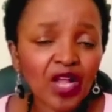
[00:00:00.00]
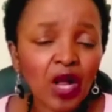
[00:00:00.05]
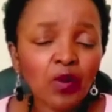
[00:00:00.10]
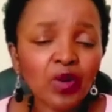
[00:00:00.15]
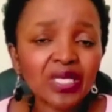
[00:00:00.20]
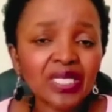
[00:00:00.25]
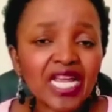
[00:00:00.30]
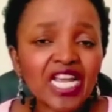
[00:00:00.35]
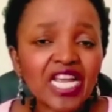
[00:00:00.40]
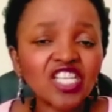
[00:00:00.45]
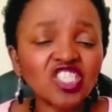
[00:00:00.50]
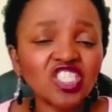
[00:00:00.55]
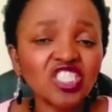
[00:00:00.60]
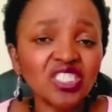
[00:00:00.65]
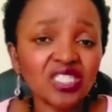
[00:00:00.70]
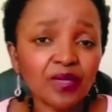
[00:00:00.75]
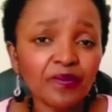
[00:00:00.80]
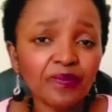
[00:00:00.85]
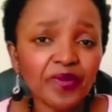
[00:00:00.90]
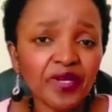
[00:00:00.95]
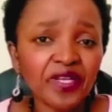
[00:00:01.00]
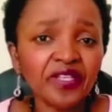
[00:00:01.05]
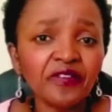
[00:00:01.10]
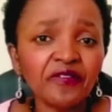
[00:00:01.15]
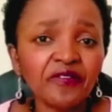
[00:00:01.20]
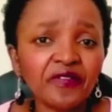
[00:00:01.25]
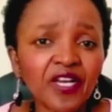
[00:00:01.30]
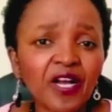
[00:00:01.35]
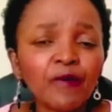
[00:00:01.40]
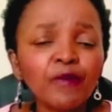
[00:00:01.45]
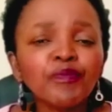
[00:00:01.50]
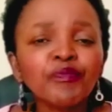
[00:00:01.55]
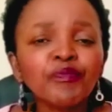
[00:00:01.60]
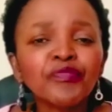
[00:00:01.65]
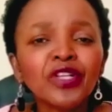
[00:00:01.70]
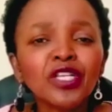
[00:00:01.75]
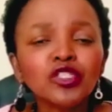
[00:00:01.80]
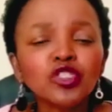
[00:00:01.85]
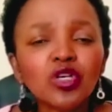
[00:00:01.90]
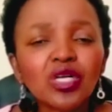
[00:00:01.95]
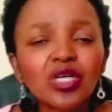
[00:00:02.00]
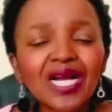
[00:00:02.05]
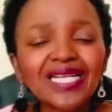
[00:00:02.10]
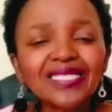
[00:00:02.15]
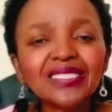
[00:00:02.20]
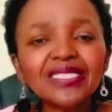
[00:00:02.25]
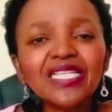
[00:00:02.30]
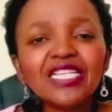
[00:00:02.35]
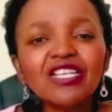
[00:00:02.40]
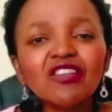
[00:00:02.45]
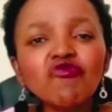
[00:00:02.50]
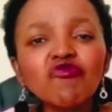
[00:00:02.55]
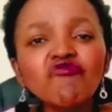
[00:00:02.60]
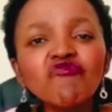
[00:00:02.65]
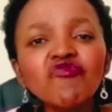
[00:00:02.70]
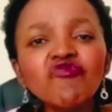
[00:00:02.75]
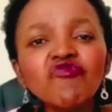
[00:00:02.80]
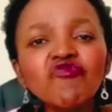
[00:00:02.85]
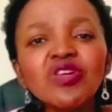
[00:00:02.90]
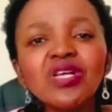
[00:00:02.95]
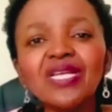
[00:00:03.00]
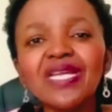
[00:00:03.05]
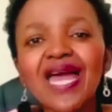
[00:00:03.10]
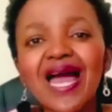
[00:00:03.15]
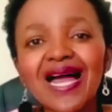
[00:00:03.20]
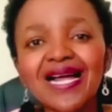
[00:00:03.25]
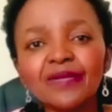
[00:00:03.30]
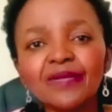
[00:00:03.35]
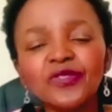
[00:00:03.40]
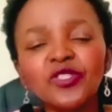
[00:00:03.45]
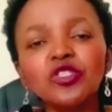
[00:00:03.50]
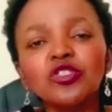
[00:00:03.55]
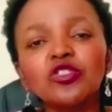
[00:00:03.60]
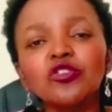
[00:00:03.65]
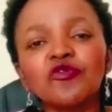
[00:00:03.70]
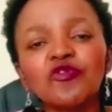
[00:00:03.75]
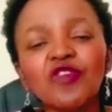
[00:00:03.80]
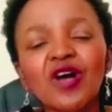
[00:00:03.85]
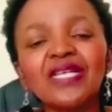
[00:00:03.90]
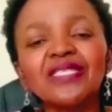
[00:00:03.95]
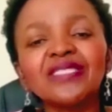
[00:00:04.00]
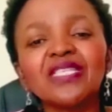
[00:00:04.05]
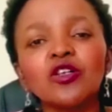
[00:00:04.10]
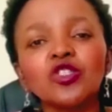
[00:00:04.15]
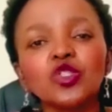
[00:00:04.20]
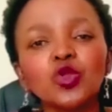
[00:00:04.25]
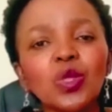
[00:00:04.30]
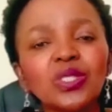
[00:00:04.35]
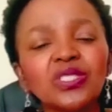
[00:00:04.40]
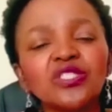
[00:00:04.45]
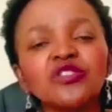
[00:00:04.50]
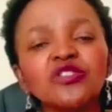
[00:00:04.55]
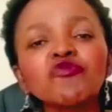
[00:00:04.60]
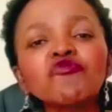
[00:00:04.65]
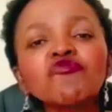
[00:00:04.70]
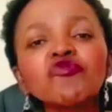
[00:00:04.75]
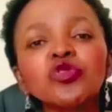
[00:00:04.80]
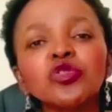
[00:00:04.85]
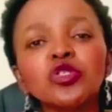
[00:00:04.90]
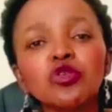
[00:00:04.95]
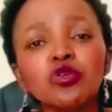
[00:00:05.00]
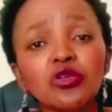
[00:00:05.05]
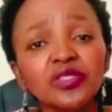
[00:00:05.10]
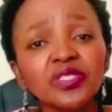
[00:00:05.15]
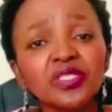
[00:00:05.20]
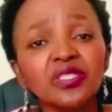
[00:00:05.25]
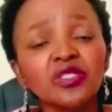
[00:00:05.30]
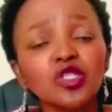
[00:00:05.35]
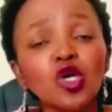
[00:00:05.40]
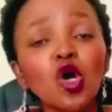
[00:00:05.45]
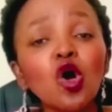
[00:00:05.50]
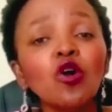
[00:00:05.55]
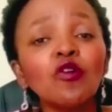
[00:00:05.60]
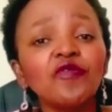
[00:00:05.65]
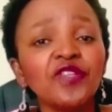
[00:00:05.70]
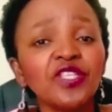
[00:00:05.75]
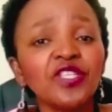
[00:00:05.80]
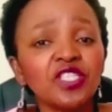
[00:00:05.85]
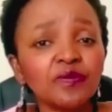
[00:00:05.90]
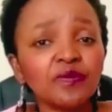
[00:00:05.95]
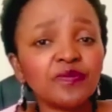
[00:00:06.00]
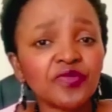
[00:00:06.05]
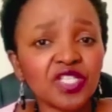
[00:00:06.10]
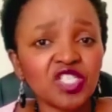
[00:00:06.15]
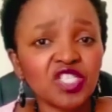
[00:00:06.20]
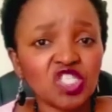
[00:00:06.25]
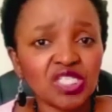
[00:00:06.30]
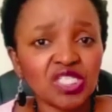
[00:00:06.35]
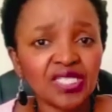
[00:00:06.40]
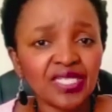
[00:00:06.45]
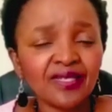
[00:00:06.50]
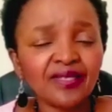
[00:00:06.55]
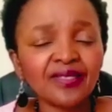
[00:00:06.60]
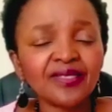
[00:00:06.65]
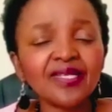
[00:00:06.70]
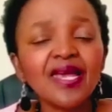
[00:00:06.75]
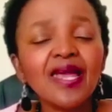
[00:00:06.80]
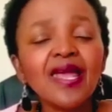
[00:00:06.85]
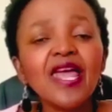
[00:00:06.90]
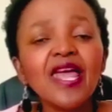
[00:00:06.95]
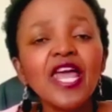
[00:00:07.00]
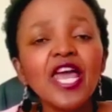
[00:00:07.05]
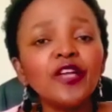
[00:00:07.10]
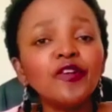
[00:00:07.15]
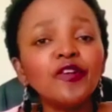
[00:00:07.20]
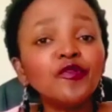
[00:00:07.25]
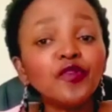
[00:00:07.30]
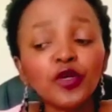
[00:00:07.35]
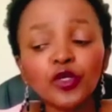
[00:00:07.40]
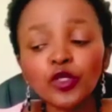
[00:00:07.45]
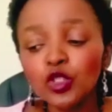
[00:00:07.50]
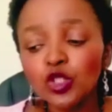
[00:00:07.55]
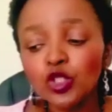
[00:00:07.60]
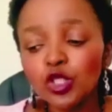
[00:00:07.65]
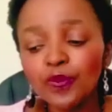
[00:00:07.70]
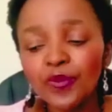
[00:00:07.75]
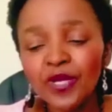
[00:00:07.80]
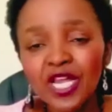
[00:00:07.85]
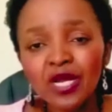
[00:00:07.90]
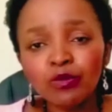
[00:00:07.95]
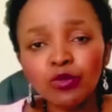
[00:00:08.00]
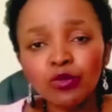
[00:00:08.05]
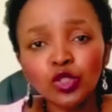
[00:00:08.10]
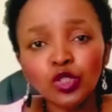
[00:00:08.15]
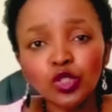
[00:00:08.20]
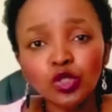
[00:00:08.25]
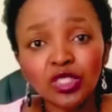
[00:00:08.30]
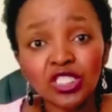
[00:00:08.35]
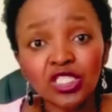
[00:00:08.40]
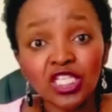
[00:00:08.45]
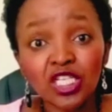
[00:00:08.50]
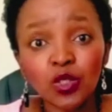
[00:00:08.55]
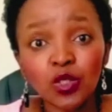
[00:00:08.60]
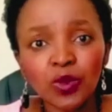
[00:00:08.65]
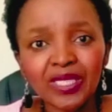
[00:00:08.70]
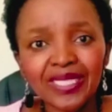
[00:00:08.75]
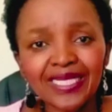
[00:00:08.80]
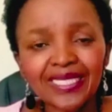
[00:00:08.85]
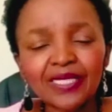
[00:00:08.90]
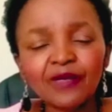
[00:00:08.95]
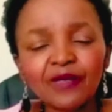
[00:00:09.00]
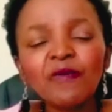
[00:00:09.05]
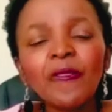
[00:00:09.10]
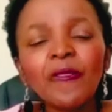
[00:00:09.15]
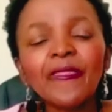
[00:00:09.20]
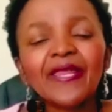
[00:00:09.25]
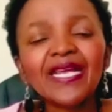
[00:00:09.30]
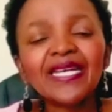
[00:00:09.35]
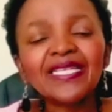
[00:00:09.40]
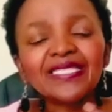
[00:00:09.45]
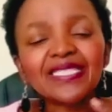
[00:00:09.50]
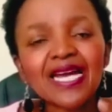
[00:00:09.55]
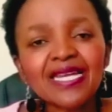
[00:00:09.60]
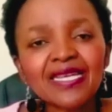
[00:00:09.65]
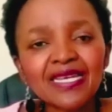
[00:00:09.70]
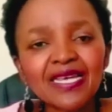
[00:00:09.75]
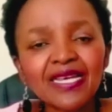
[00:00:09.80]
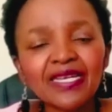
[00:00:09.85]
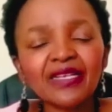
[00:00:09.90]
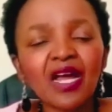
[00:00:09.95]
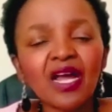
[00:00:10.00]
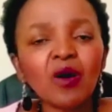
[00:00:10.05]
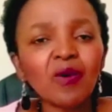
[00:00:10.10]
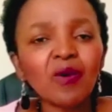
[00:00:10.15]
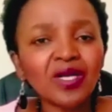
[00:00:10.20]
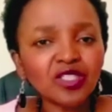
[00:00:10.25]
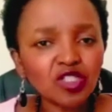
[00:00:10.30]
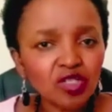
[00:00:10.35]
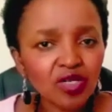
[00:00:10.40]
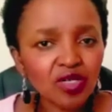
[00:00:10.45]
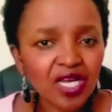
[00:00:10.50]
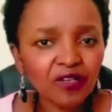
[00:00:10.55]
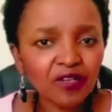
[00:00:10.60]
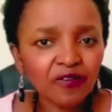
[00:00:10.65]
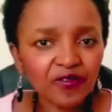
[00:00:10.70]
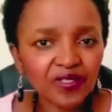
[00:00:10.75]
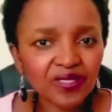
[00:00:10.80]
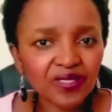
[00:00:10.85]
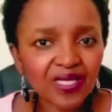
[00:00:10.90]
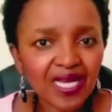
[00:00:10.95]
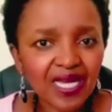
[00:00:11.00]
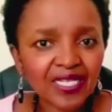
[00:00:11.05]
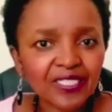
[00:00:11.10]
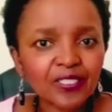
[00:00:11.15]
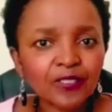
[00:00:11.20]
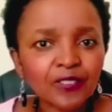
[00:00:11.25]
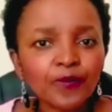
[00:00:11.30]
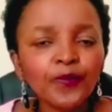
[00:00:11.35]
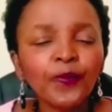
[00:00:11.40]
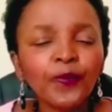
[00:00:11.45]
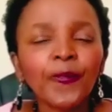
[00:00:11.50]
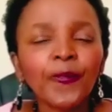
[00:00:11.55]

our reactions and behavior. So counseling really helps you to find out what the root causes of the depression is and for you to be able to deal with it. And again, I want to emphasize,